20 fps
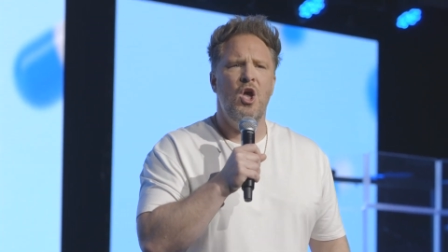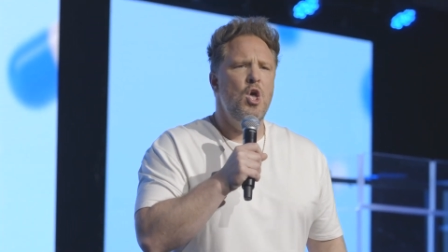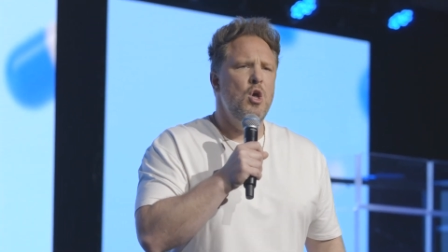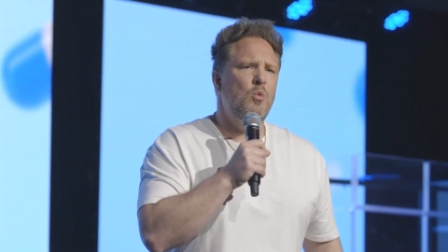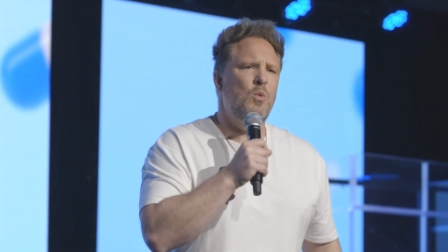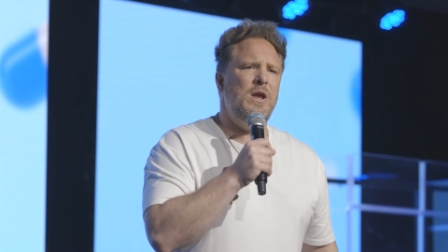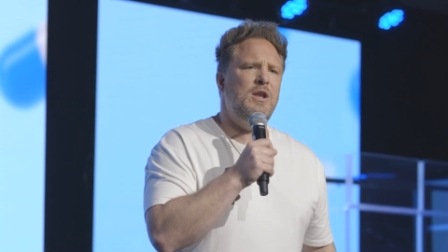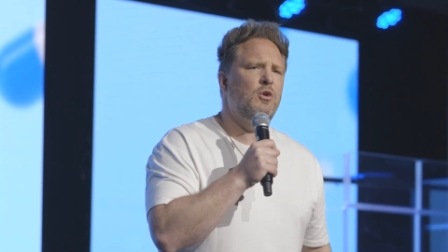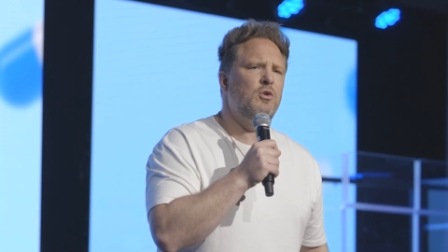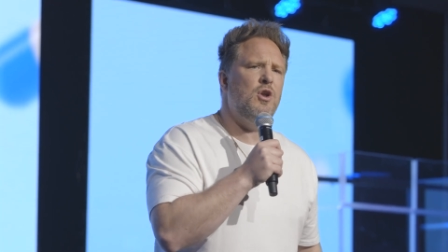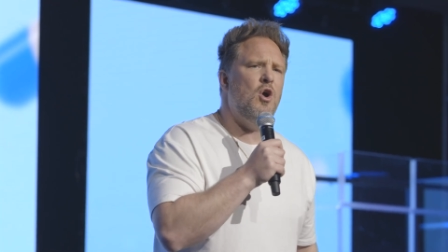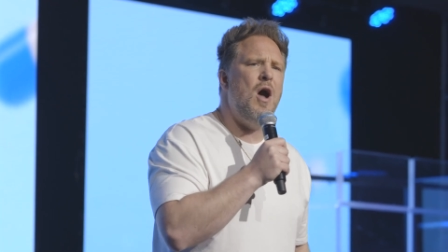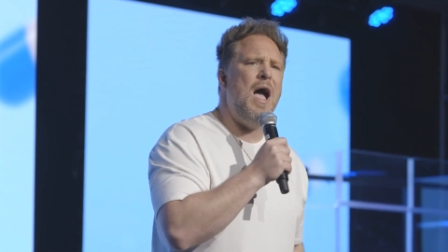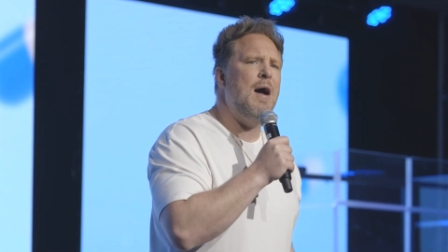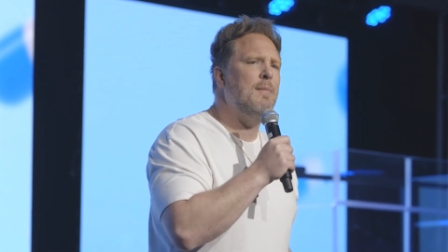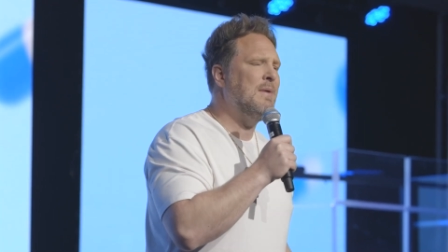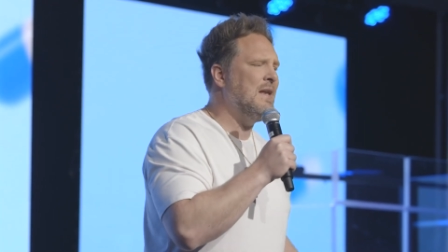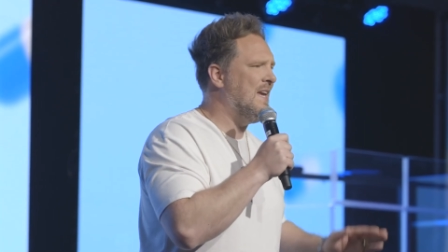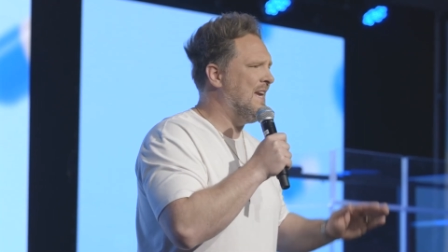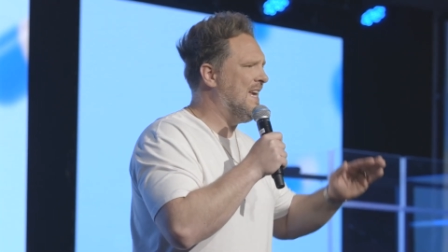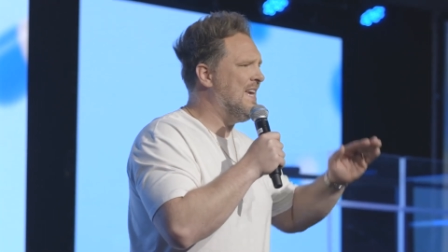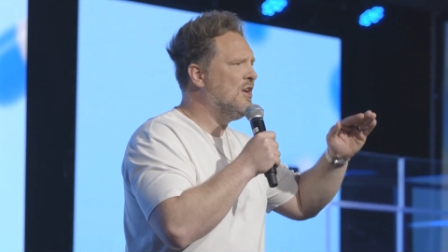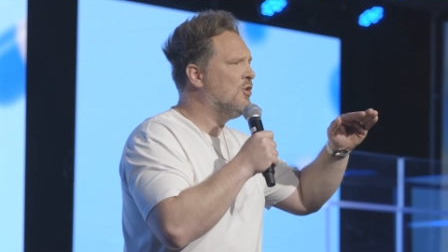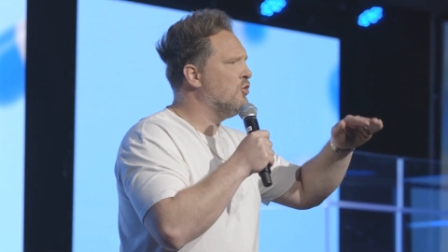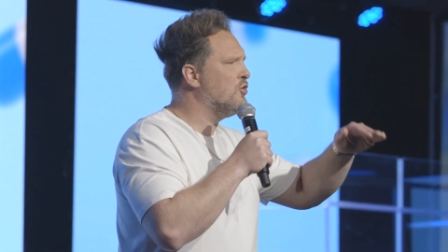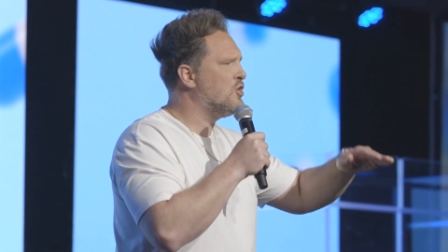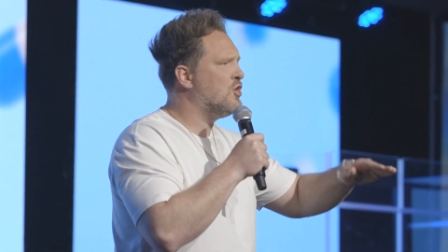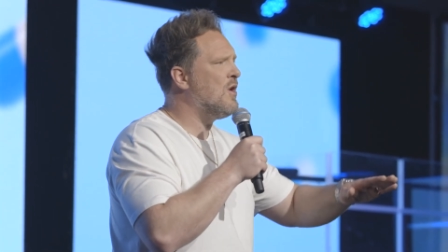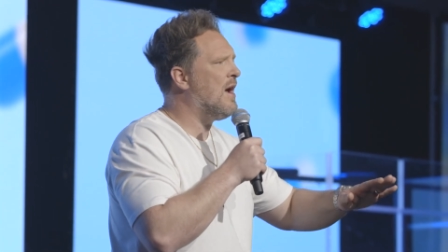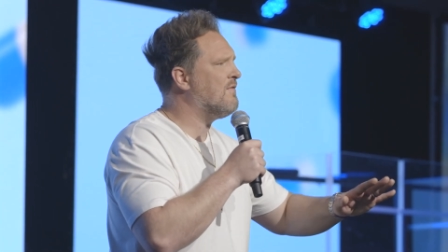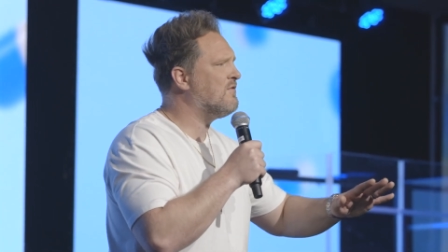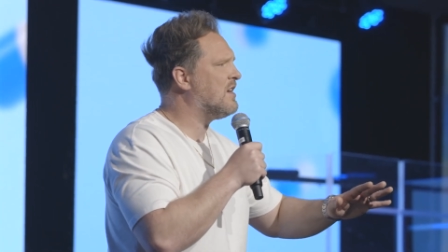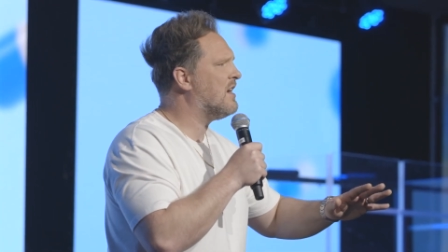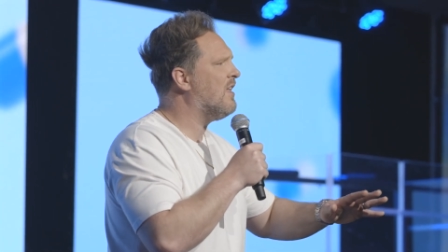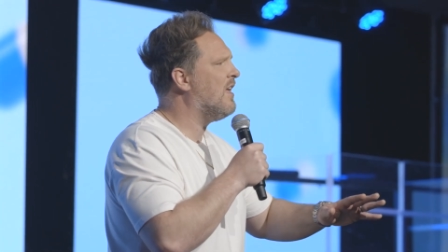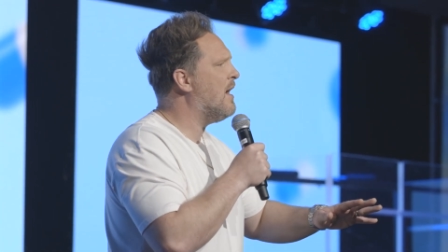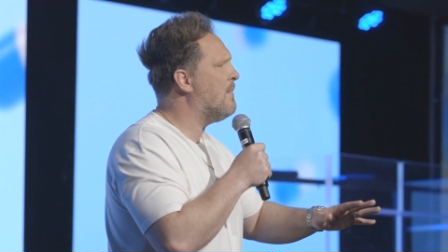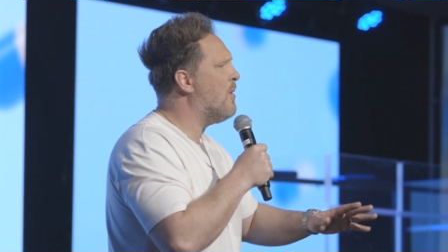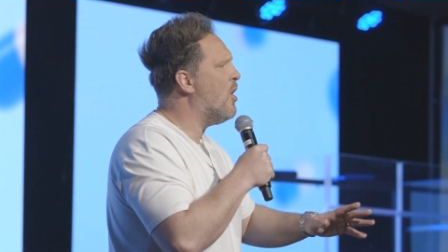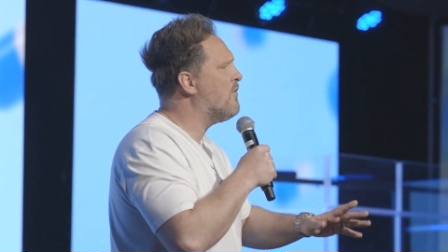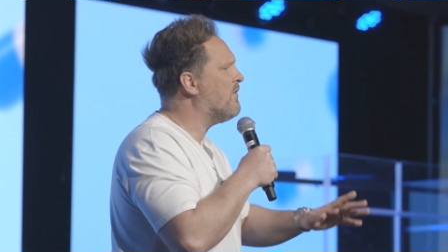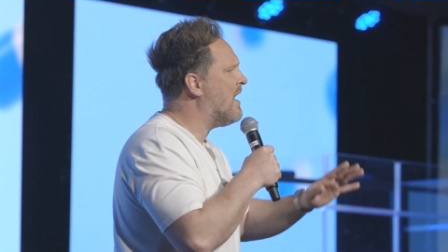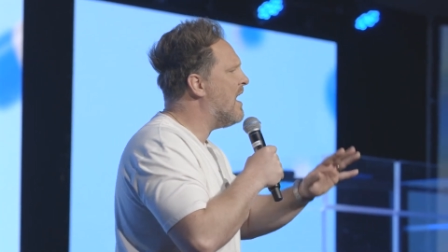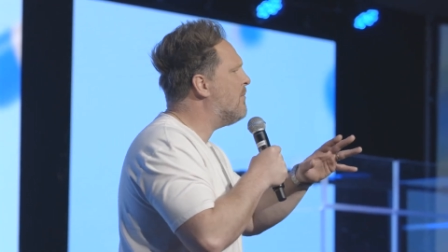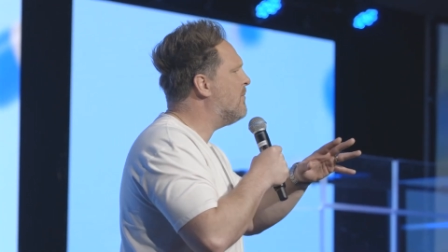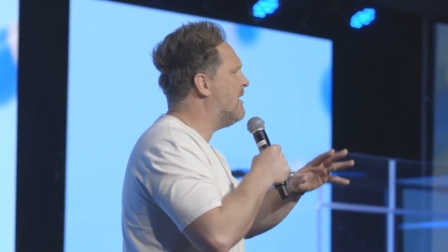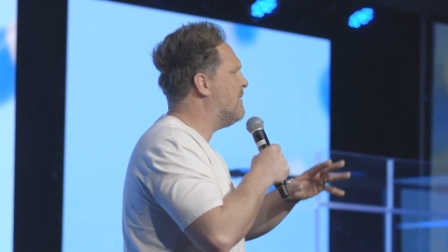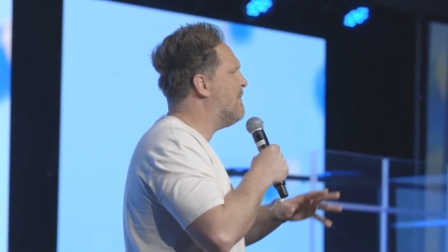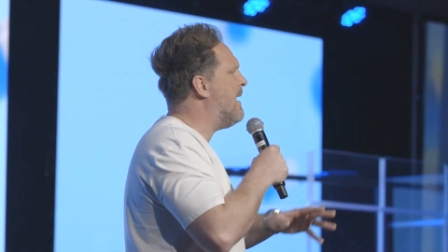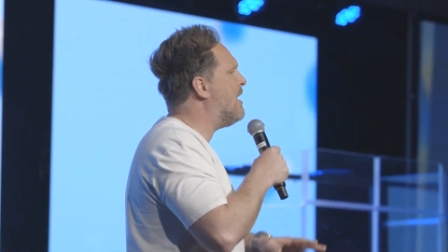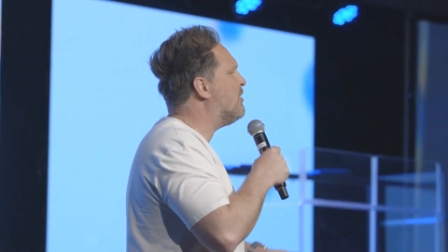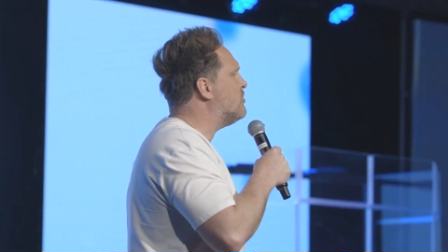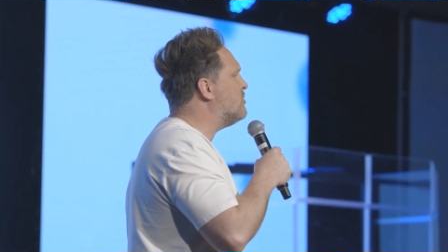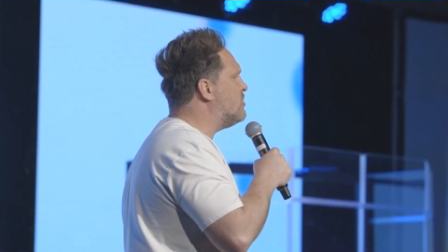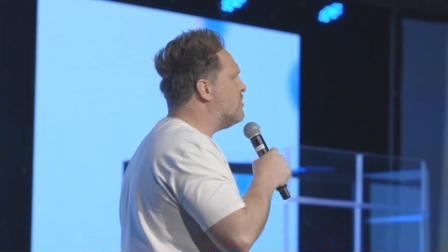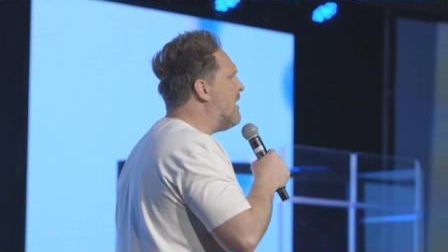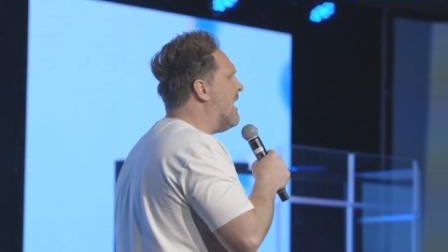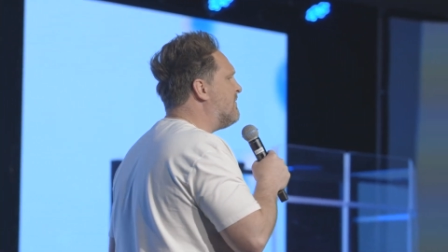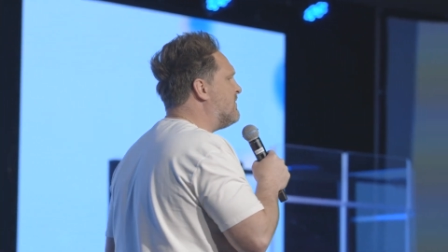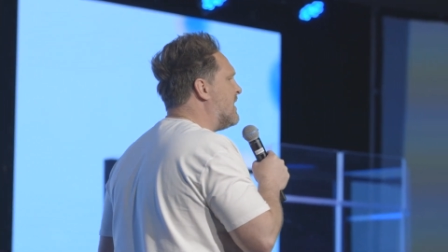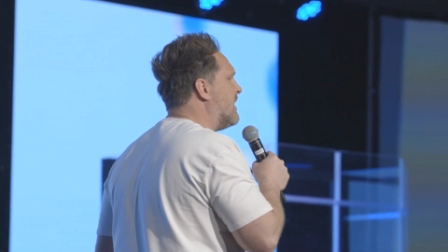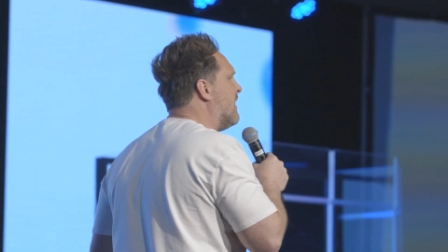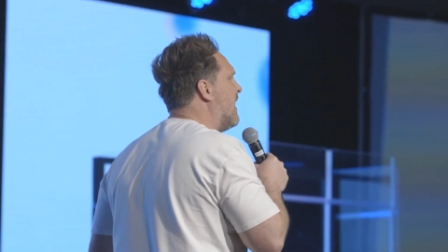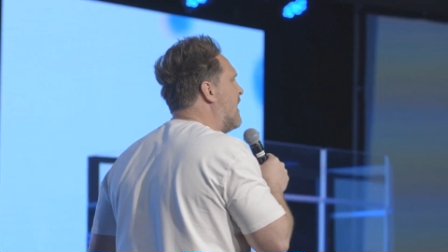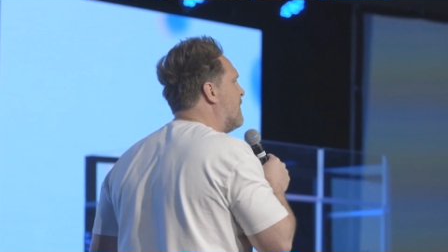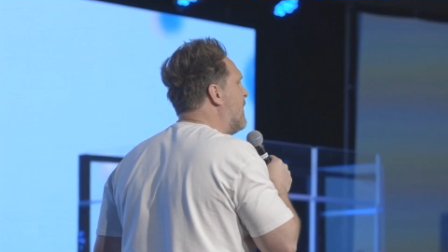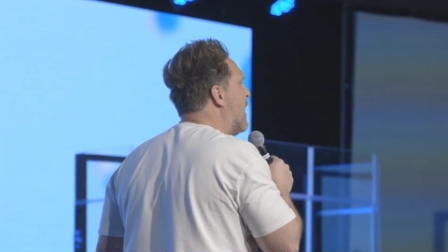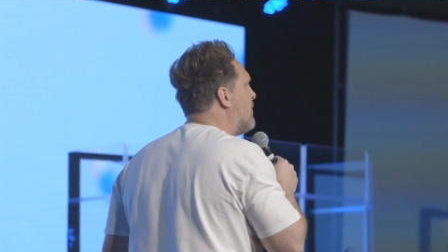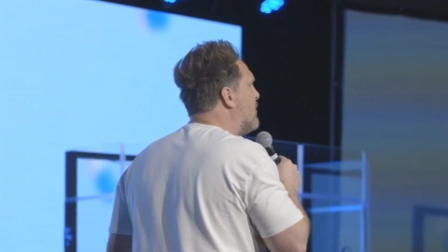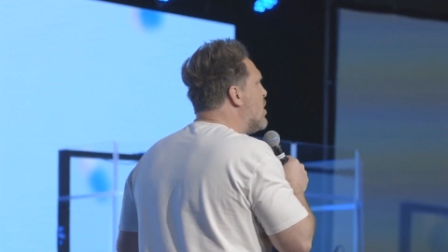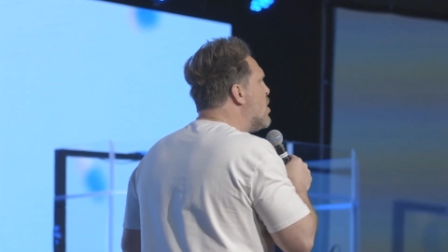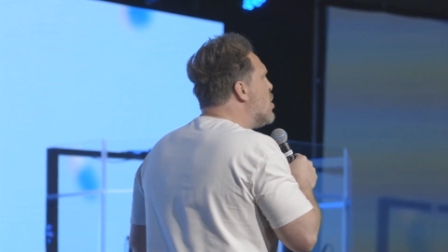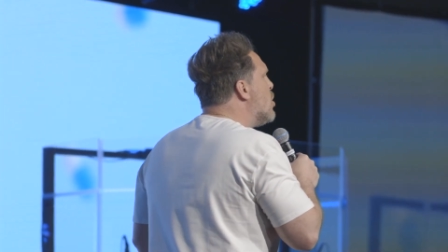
We don't know how many hills you have to climb over, how many mountains you have to climb up.